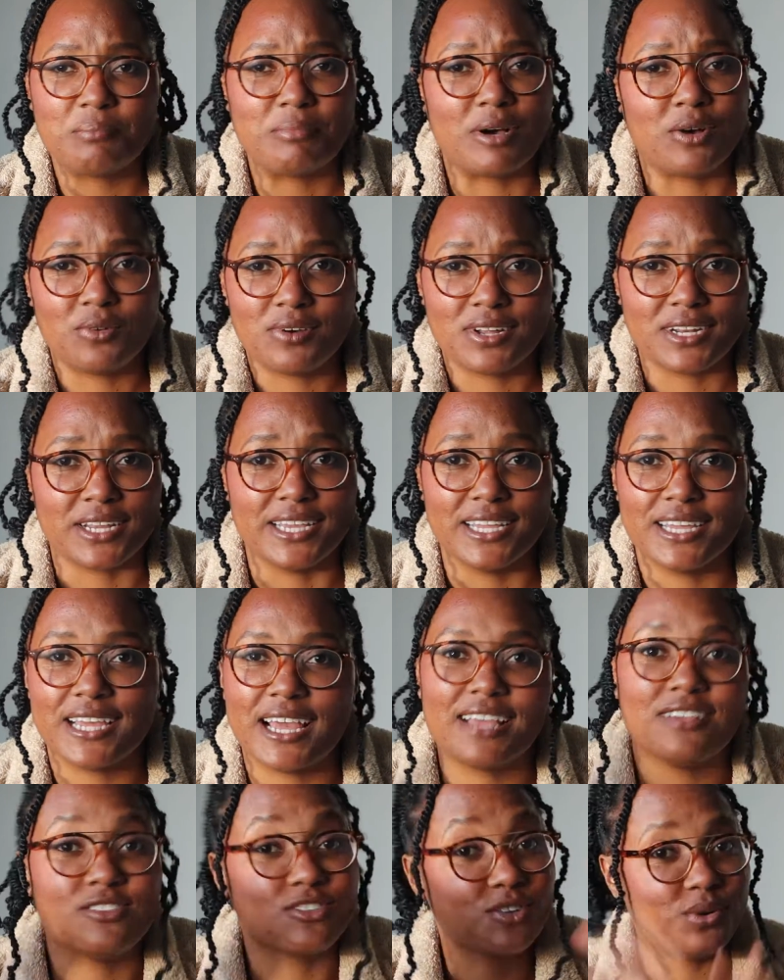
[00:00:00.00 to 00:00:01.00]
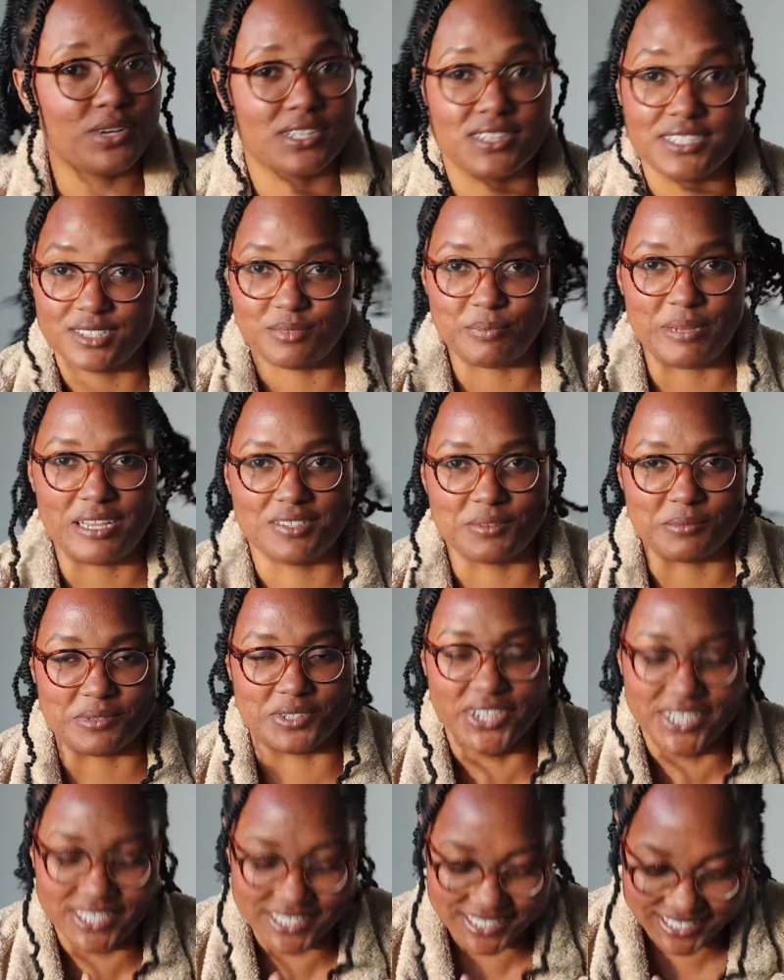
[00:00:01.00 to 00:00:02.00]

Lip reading: bow on it as quickly as possible.